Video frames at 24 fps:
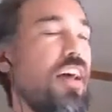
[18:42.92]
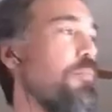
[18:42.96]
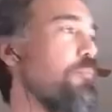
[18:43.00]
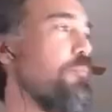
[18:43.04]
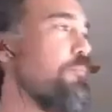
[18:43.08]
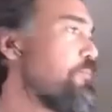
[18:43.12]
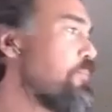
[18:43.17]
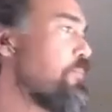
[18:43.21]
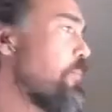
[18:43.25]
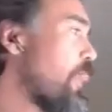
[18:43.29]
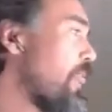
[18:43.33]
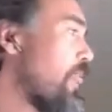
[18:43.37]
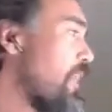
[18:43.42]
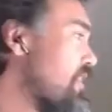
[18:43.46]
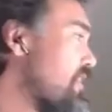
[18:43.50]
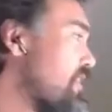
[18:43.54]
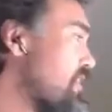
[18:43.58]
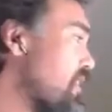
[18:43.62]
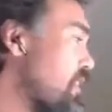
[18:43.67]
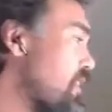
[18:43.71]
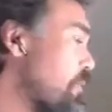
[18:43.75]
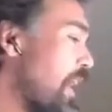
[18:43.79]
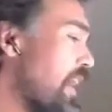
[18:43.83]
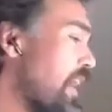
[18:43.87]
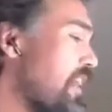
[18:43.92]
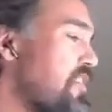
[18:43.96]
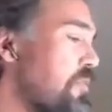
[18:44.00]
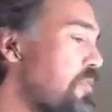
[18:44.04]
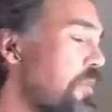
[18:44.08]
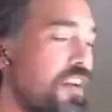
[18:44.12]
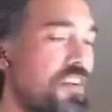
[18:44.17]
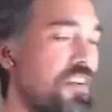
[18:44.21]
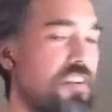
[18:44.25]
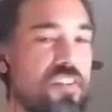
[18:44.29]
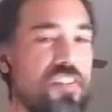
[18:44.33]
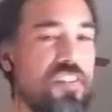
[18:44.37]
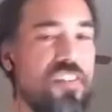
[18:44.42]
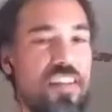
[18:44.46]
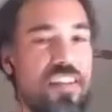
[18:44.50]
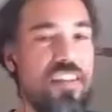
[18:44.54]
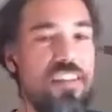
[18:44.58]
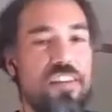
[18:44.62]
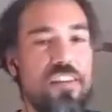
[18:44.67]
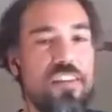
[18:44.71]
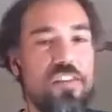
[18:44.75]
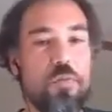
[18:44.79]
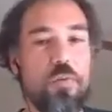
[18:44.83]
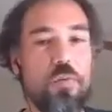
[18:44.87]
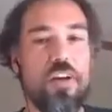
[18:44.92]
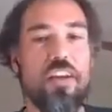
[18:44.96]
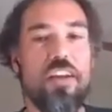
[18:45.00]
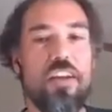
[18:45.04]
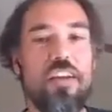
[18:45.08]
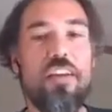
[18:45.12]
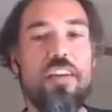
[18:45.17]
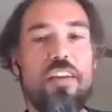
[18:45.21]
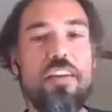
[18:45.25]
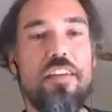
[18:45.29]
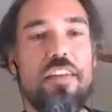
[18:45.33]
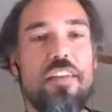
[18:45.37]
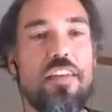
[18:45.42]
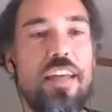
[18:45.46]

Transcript: Um, so the package manager is the easiest one,